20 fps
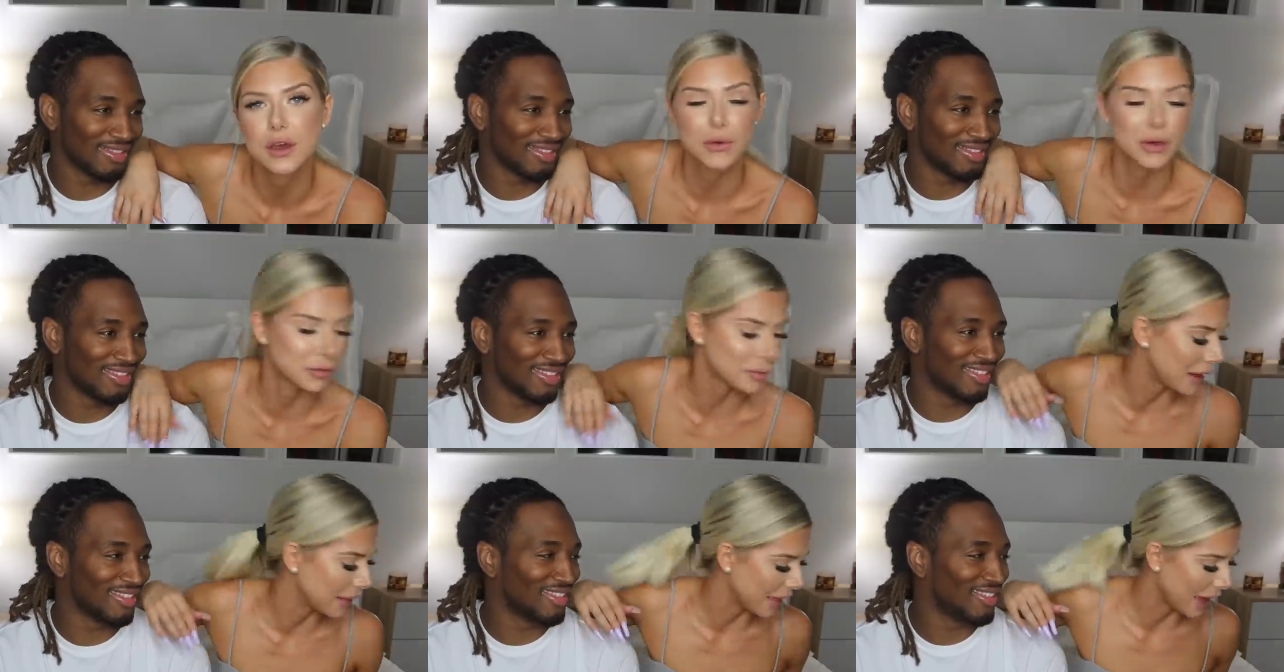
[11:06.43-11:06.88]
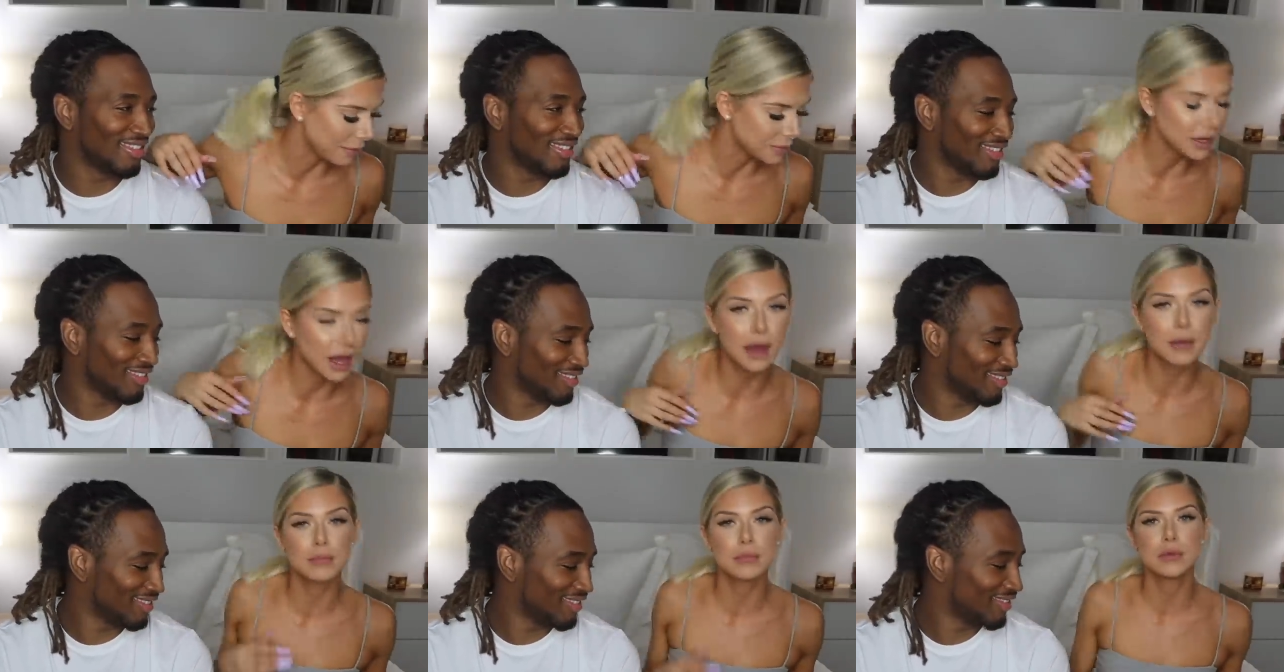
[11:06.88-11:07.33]
Speaker 1: With my
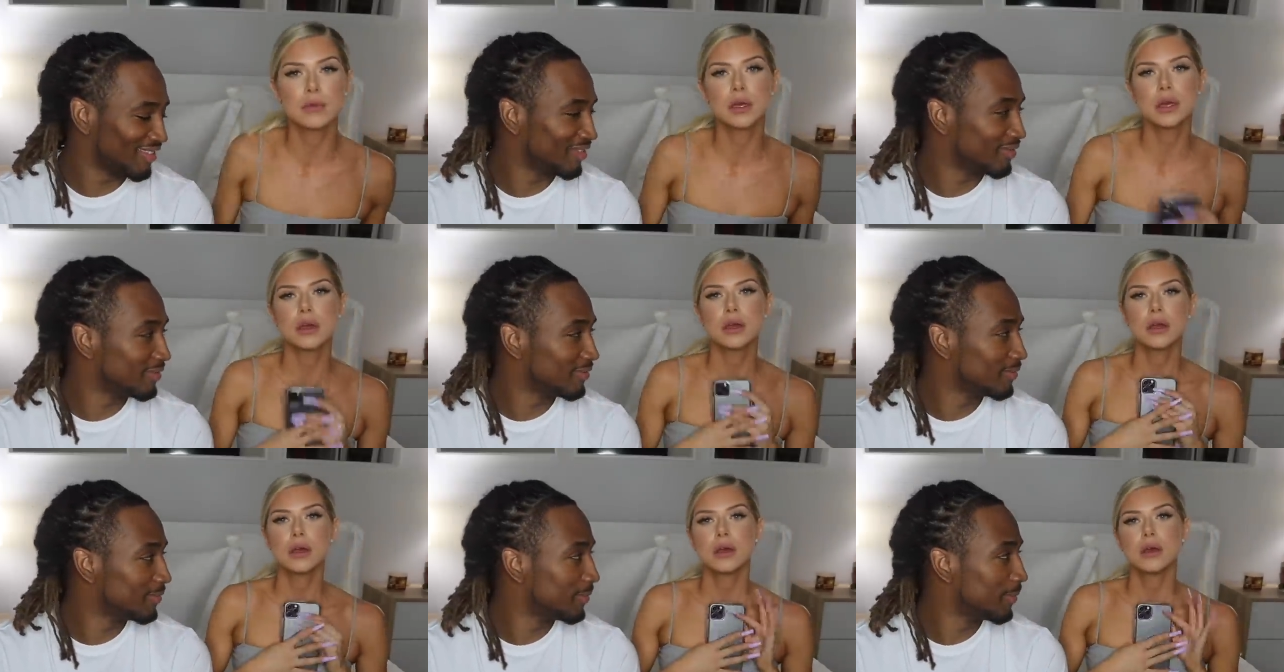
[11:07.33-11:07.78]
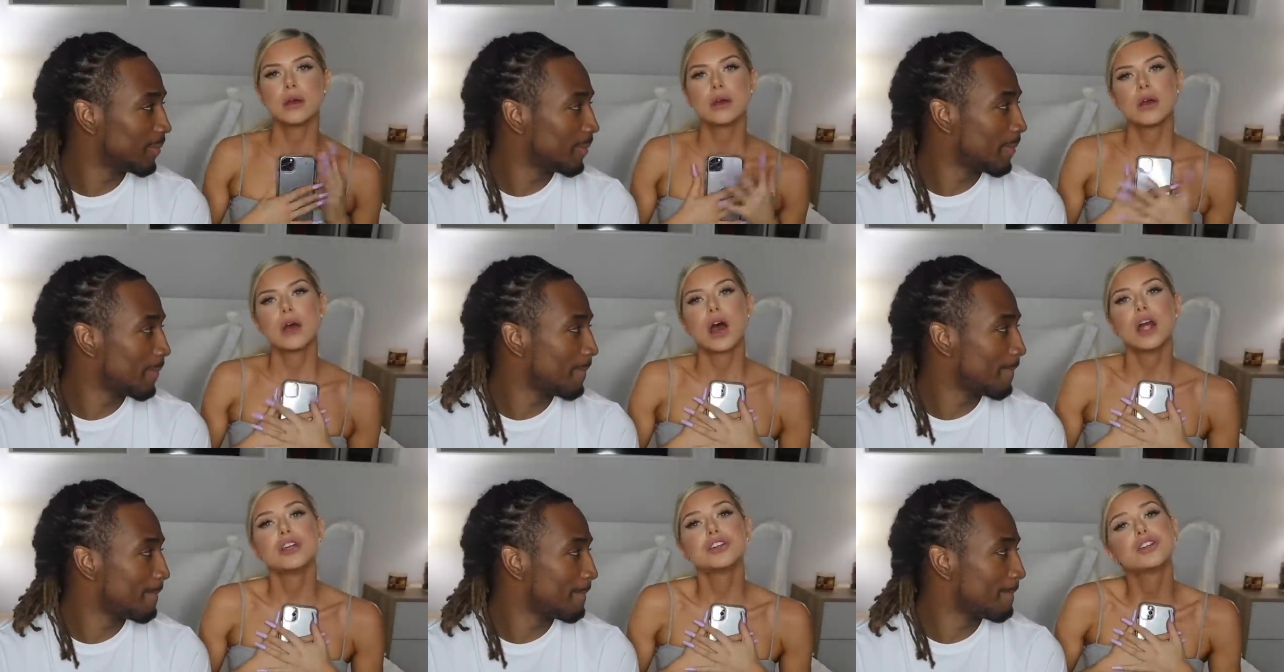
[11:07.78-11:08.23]
laptop.
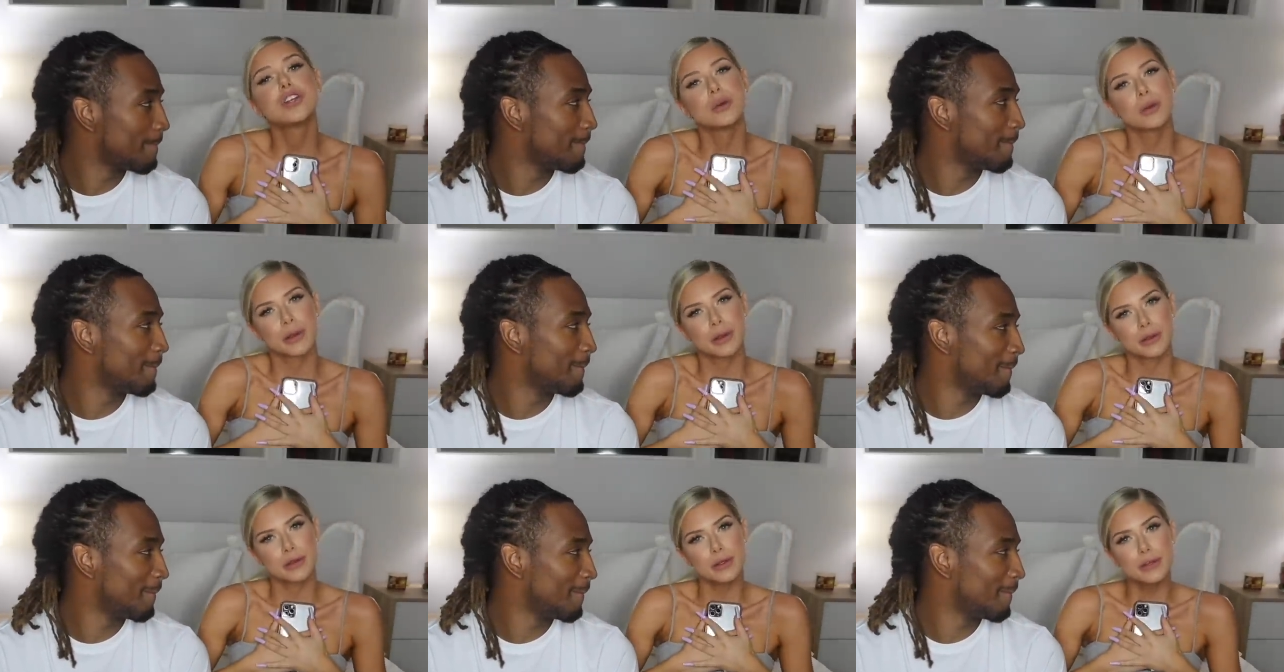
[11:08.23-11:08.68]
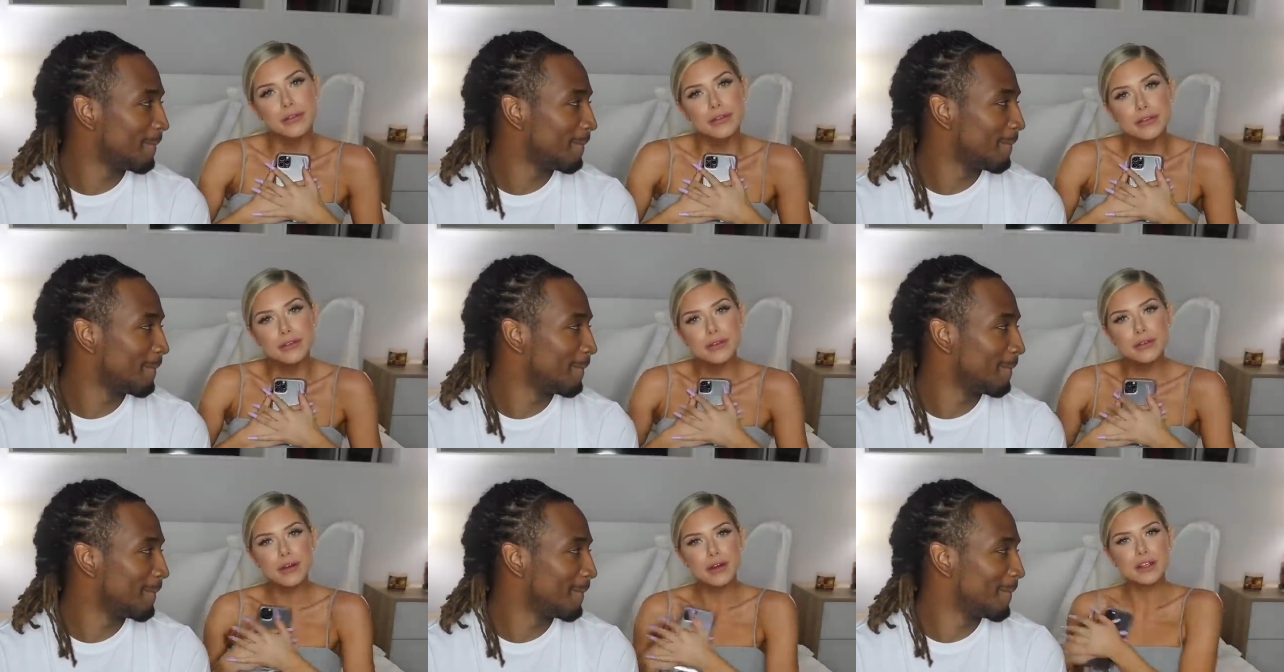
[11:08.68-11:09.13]
Are you sure you want to do
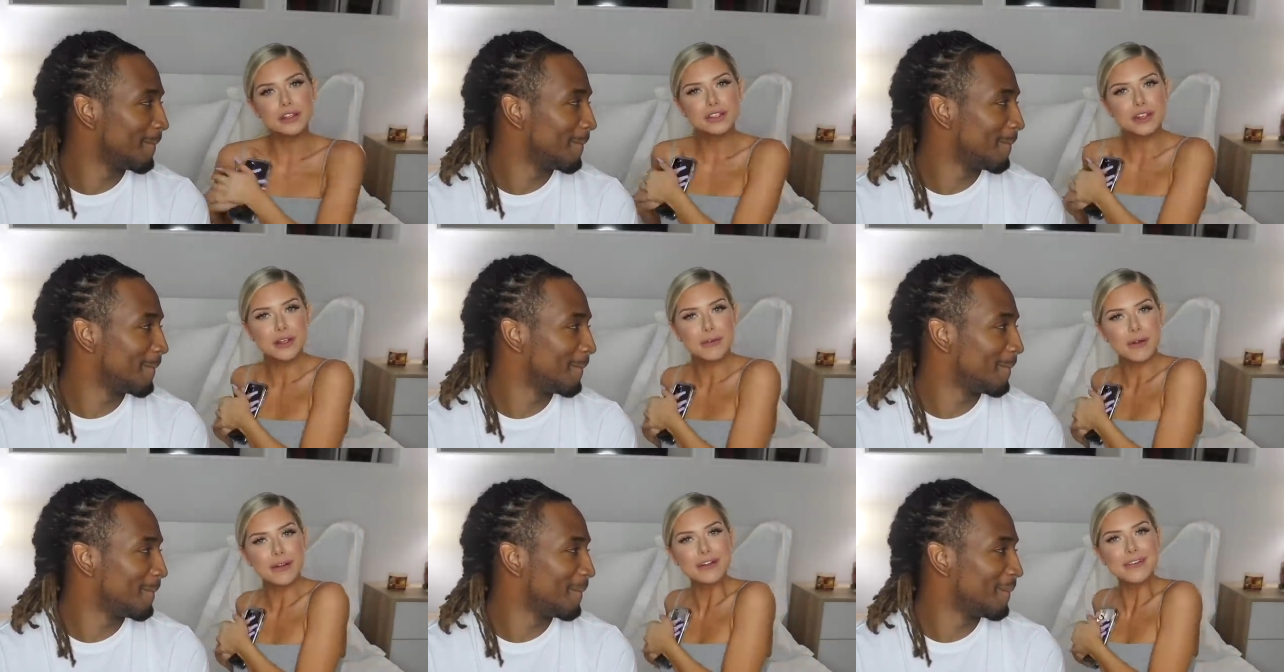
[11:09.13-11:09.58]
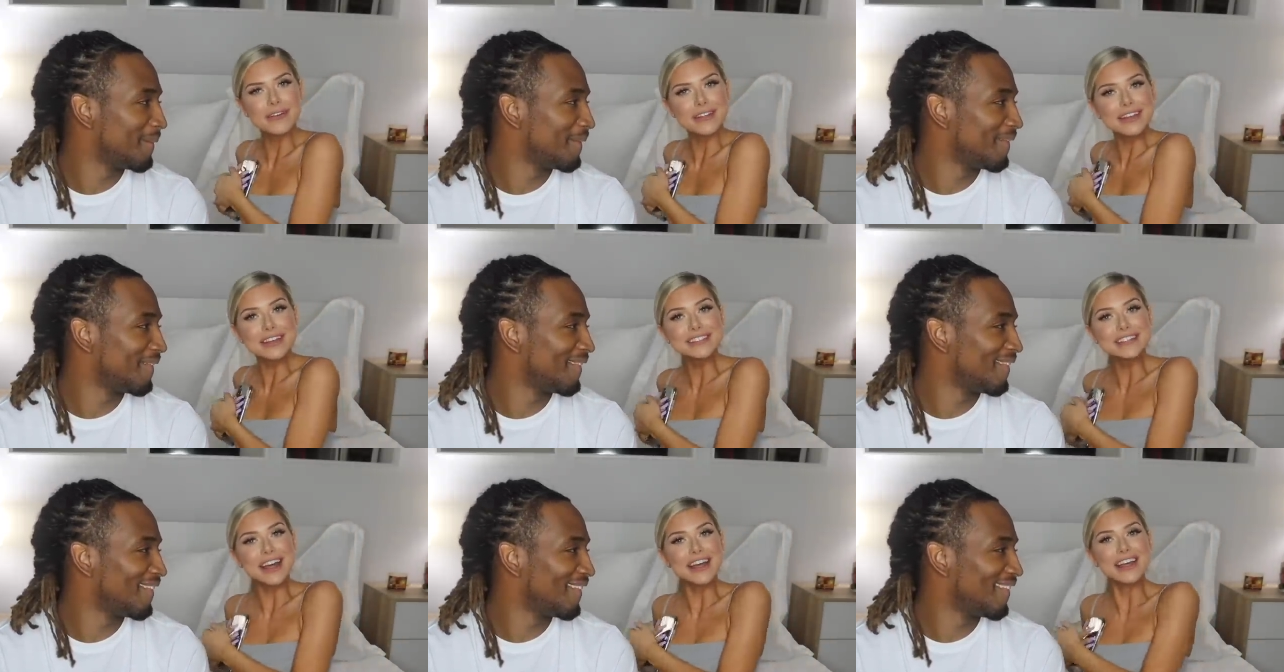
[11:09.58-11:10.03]
this? Are you sure you want to do this?